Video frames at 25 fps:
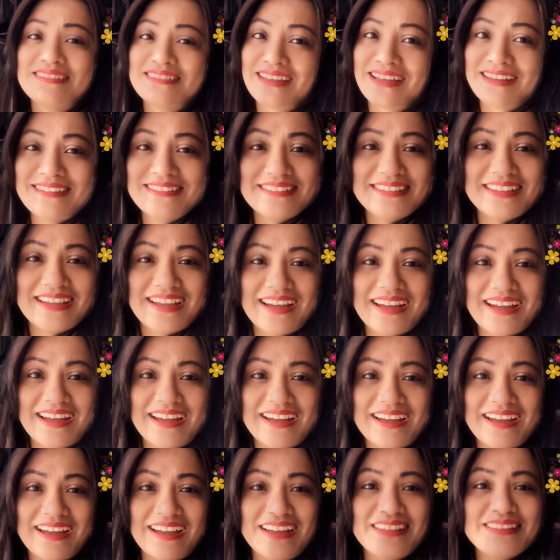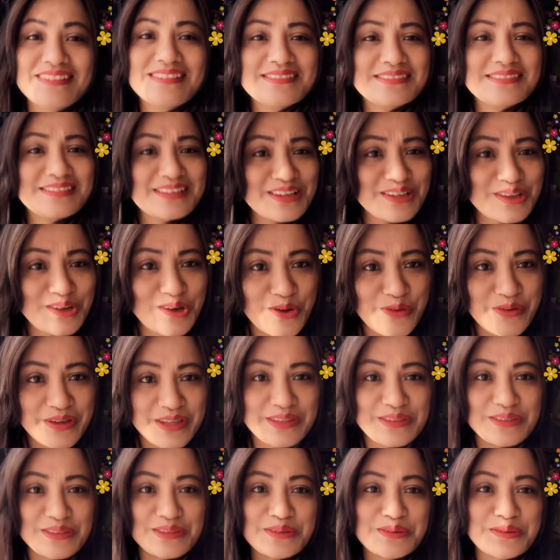done that, and still
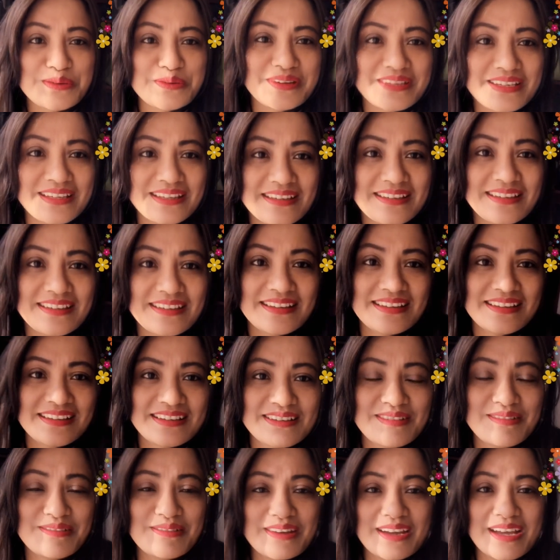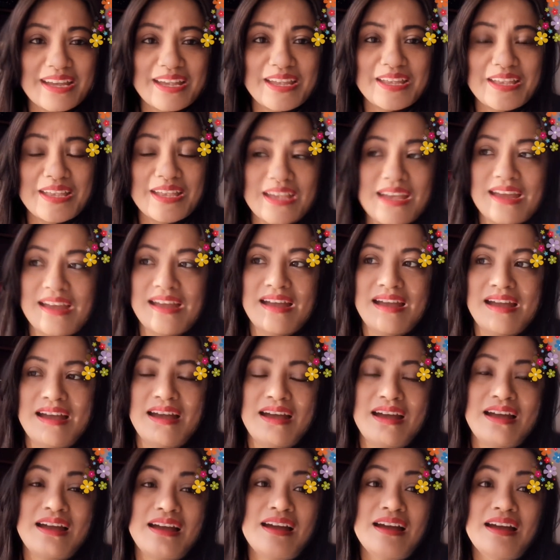going through it. Okay,
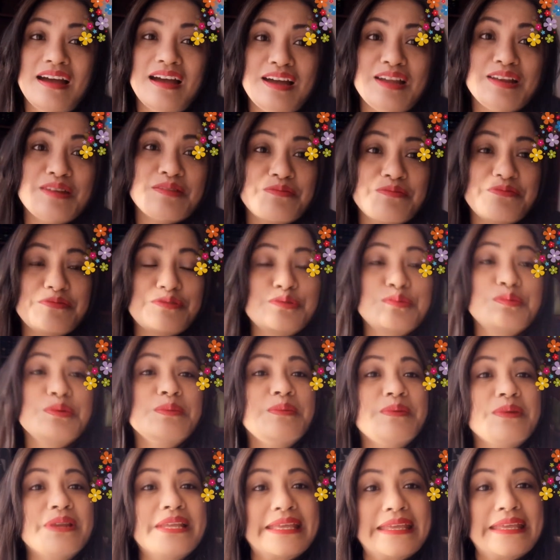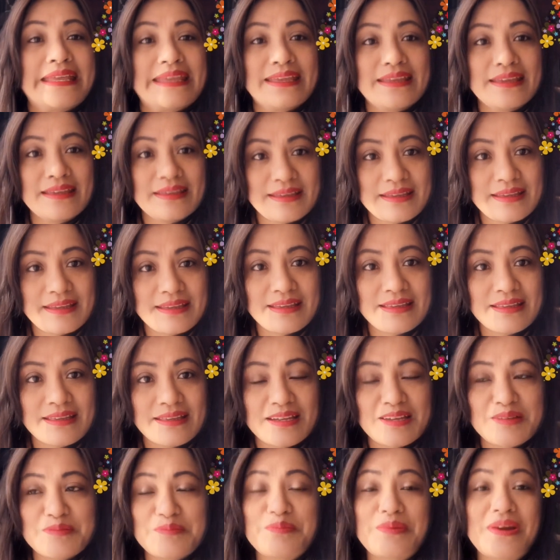and probably
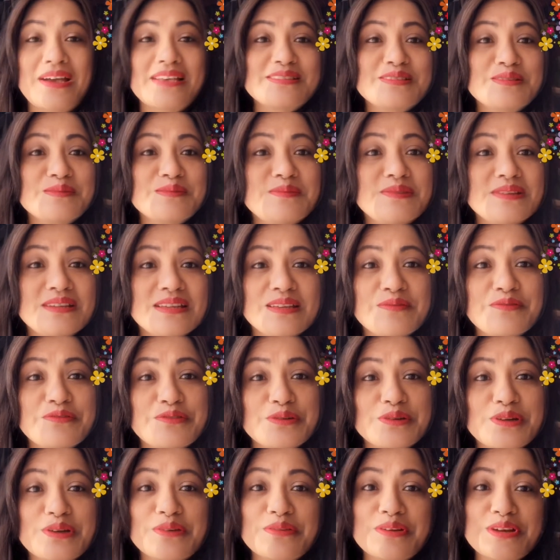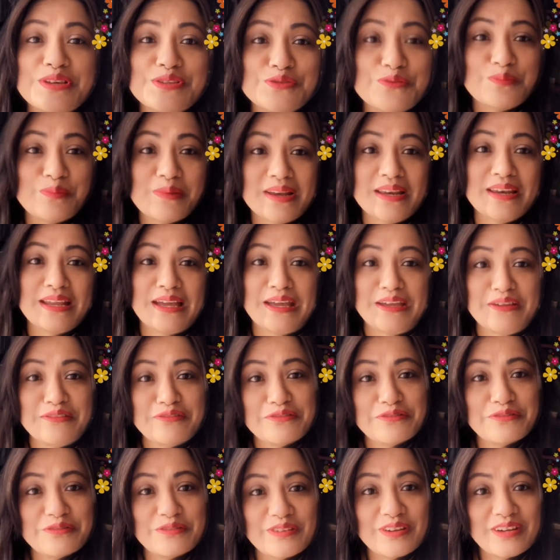and possibly for the rest of my
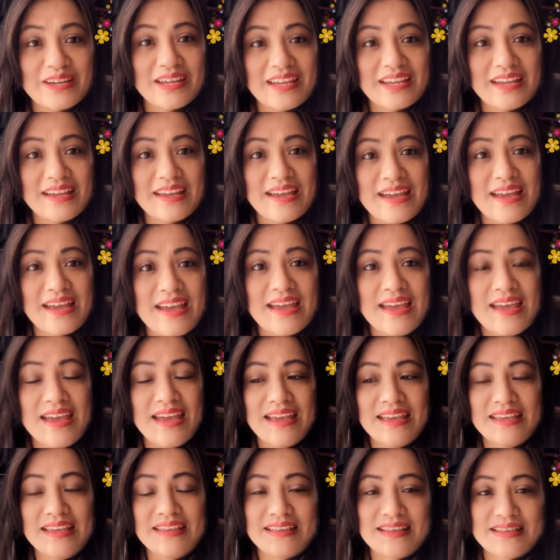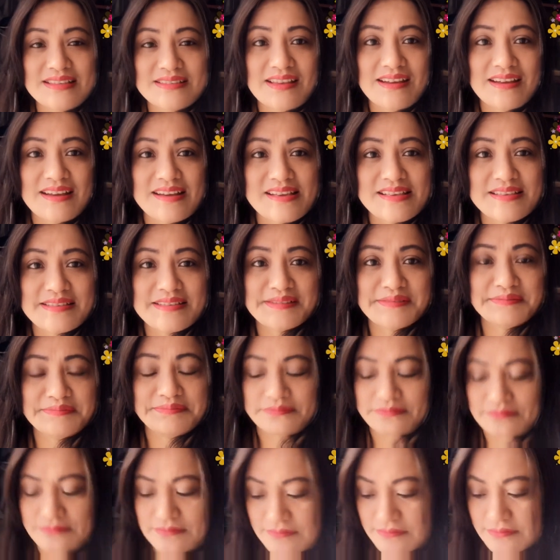life. Yes, guys.
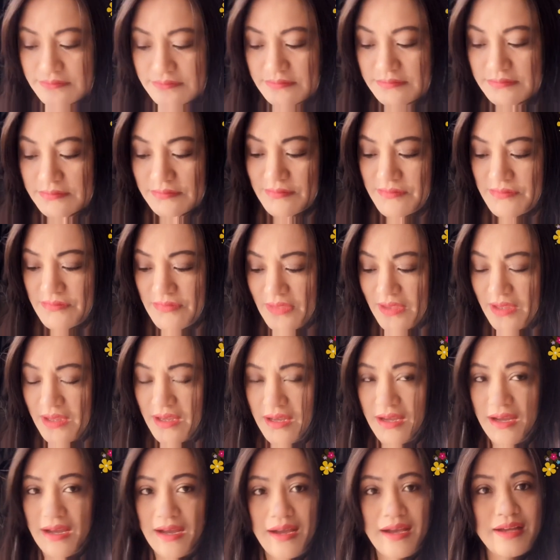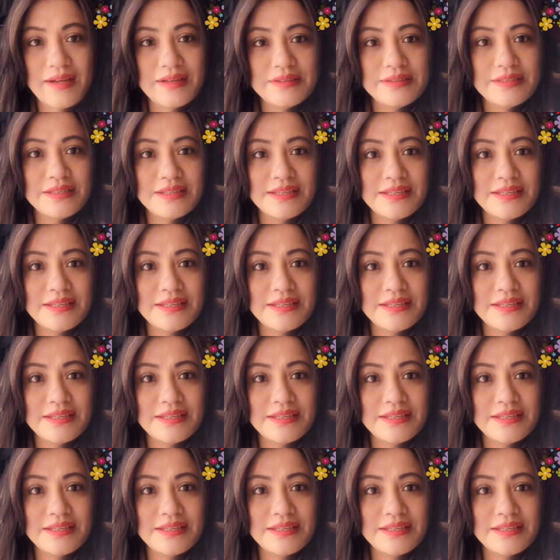Uh,